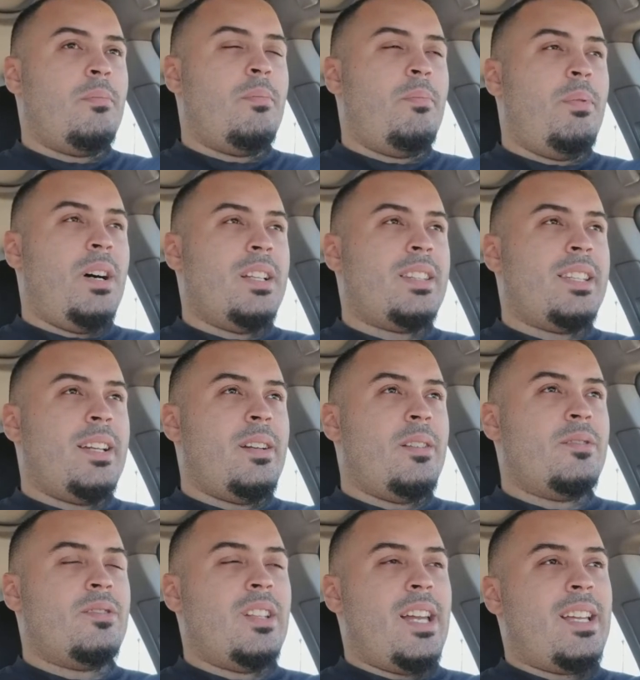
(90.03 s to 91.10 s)
But
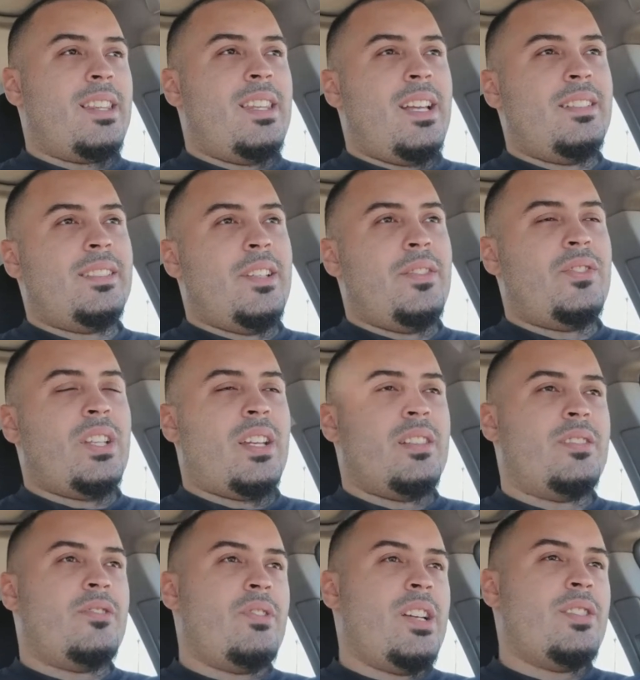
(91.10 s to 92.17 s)
there's like things that you have to take into
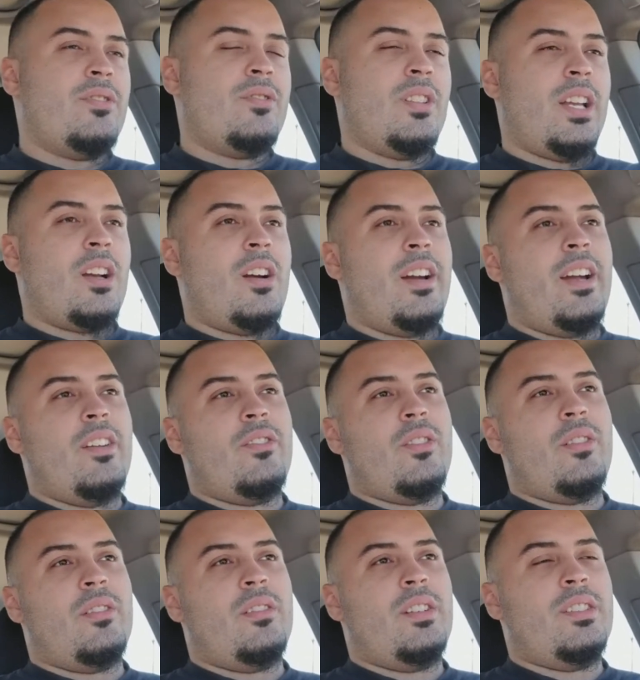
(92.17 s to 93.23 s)
consideration. So like, all right,
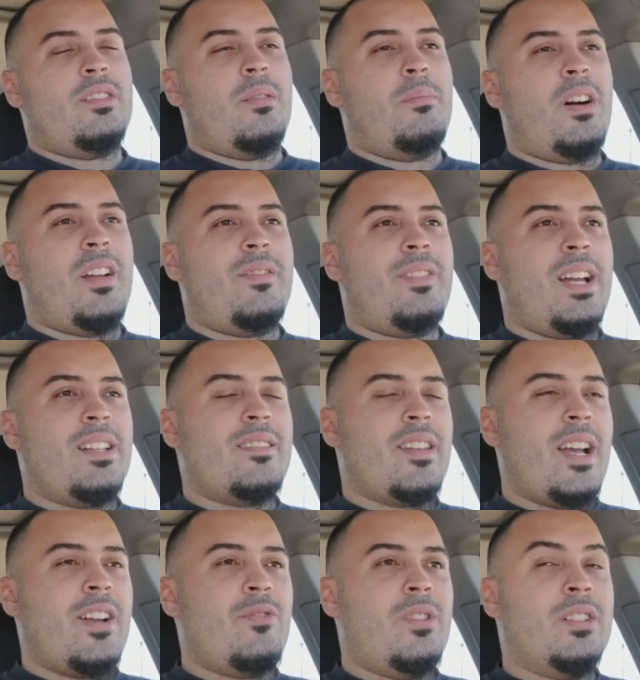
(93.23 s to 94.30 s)
is it a modified
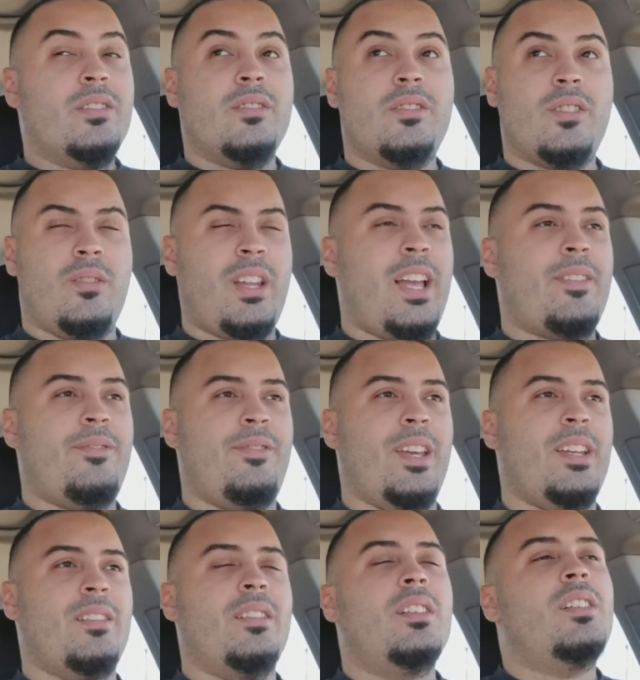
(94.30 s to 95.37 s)
side one? So like
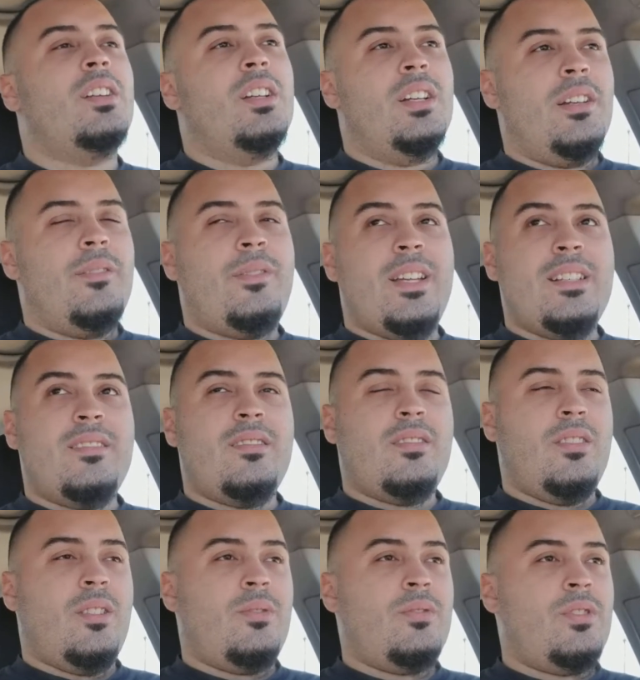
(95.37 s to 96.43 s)
Finn's
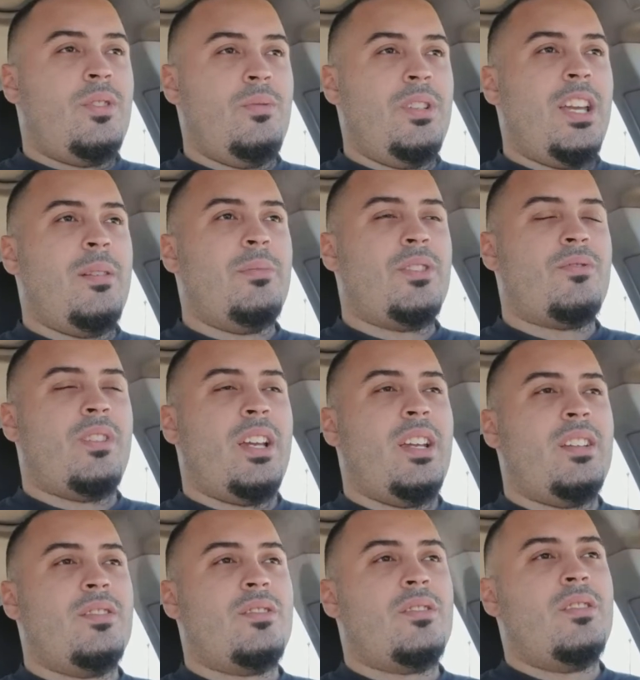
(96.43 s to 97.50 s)
2 damage
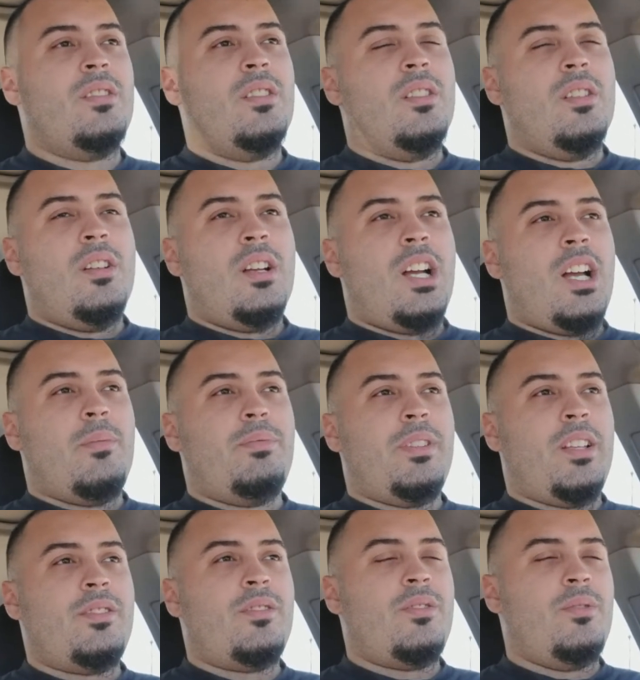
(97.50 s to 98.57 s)
ranged,
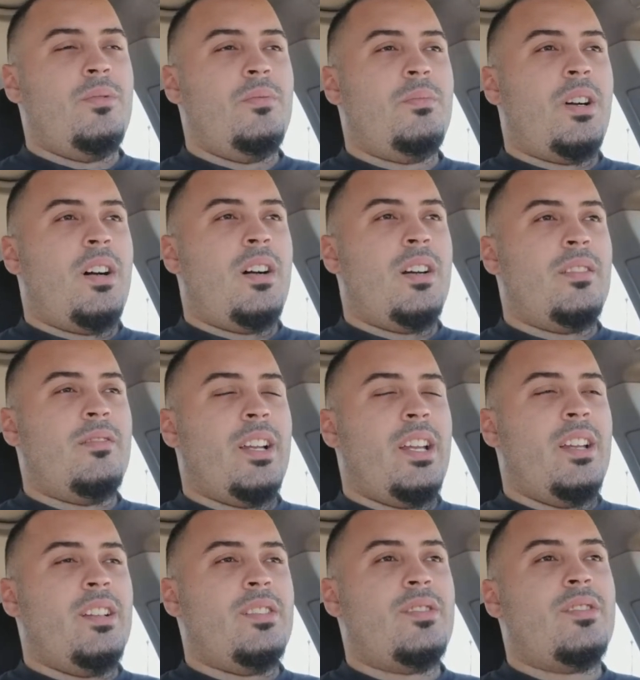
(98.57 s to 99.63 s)
+2 mod
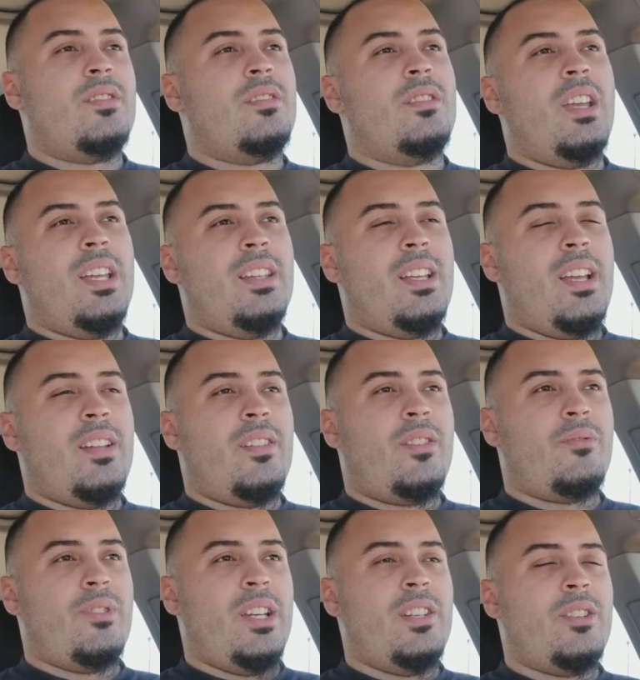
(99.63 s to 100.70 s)
ranged, and then
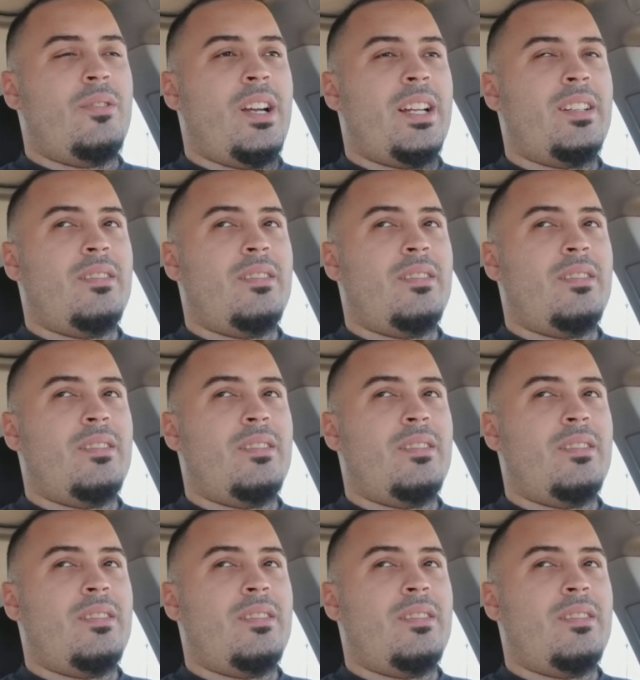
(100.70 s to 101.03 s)
3 indirect.